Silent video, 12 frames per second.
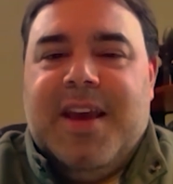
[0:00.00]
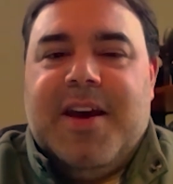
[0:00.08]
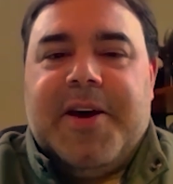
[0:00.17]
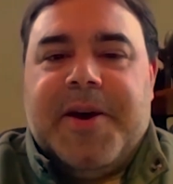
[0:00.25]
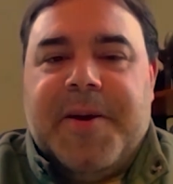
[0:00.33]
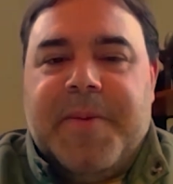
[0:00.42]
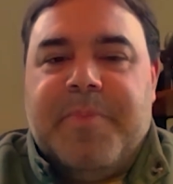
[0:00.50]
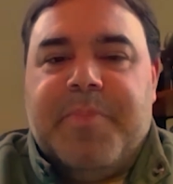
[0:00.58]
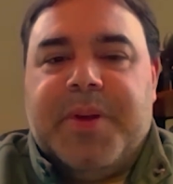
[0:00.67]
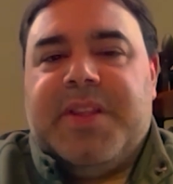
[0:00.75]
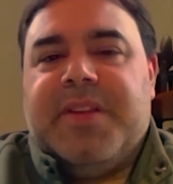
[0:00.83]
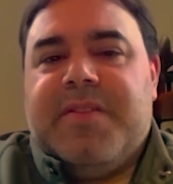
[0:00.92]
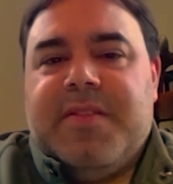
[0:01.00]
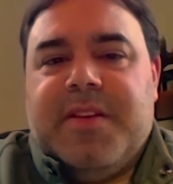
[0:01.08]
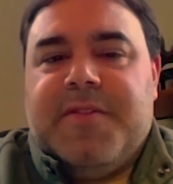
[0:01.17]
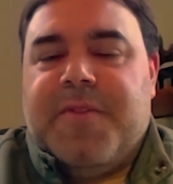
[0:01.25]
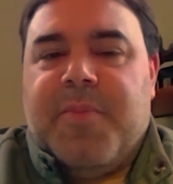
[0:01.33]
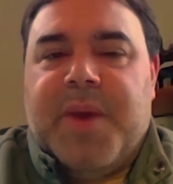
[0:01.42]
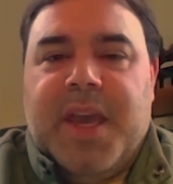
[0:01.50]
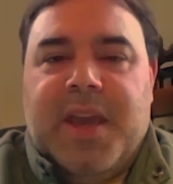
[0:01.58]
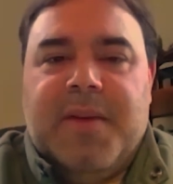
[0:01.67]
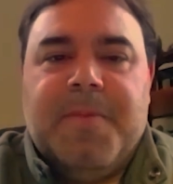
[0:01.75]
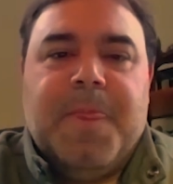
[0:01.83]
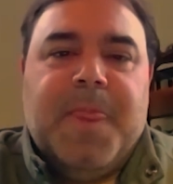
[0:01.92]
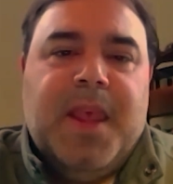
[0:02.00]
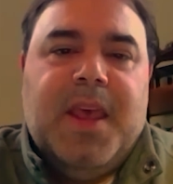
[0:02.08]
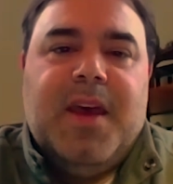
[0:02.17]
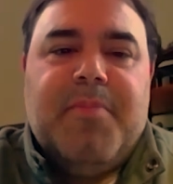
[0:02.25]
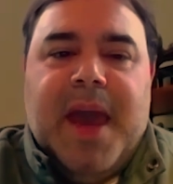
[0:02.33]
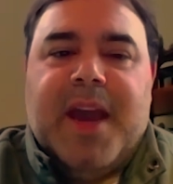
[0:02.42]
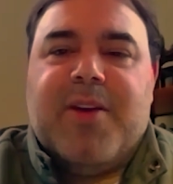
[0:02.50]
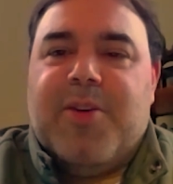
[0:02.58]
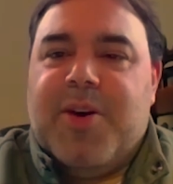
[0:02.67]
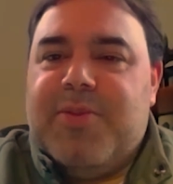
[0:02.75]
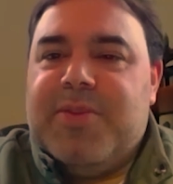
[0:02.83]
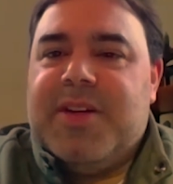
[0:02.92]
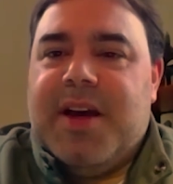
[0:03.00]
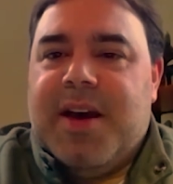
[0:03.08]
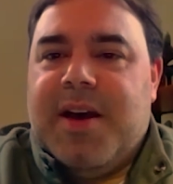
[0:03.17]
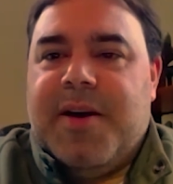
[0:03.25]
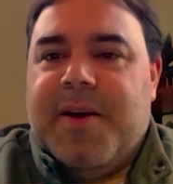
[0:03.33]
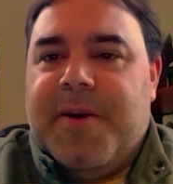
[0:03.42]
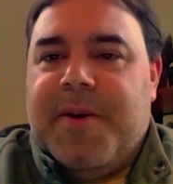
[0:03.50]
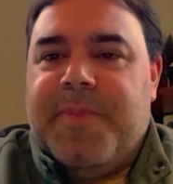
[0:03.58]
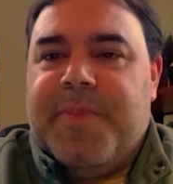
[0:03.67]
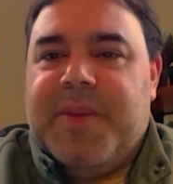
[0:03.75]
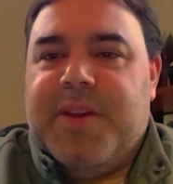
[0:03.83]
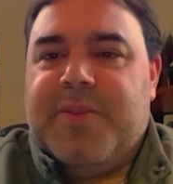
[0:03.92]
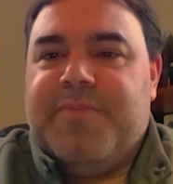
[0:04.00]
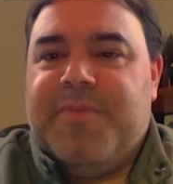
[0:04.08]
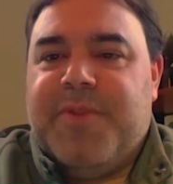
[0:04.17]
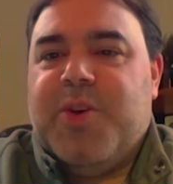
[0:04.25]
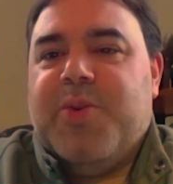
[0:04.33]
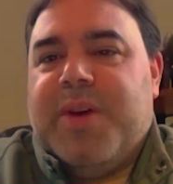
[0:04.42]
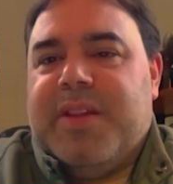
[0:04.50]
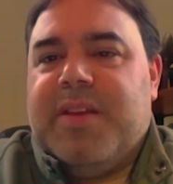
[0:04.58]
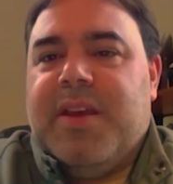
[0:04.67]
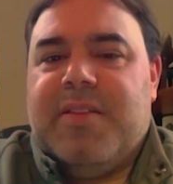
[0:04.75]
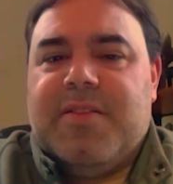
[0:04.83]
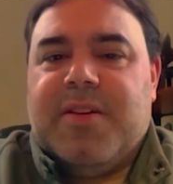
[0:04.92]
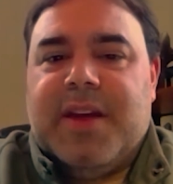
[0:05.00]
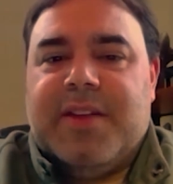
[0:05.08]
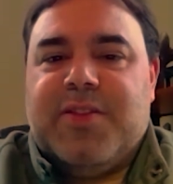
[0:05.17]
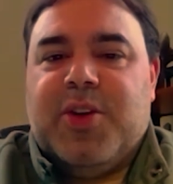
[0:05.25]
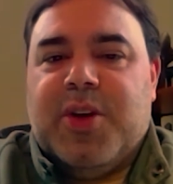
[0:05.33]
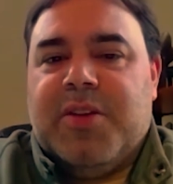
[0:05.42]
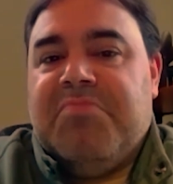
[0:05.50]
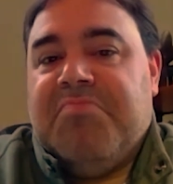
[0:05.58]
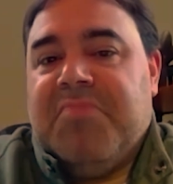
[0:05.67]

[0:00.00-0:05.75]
But this from a macro, view, it's a good.